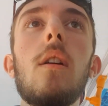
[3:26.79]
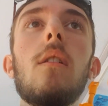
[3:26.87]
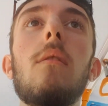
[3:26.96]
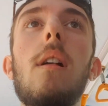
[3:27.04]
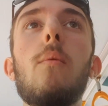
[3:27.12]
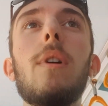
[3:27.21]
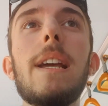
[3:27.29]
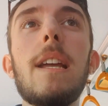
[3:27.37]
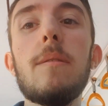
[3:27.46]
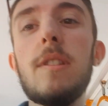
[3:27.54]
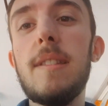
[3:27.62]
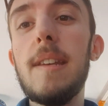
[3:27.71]
like, when I
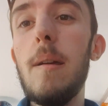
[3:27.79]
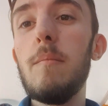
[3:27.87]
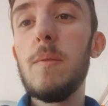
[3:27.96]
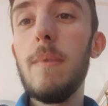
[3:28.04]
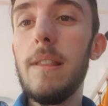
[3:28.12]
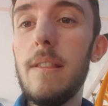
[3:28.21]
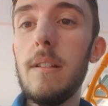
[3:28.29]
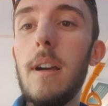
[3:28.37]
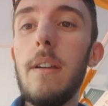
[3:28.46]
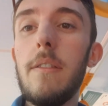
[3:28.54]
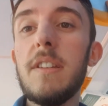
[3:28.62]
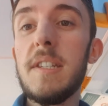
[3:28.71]
get to
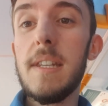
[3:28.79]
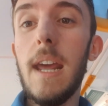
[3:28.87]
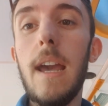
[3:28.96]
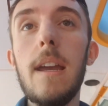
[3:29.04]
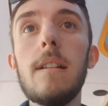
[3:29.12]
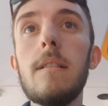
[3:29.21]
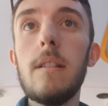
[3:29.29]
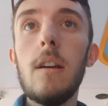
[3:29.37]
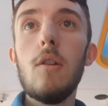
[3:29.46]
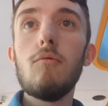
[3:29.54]
Thamesmead, the stand,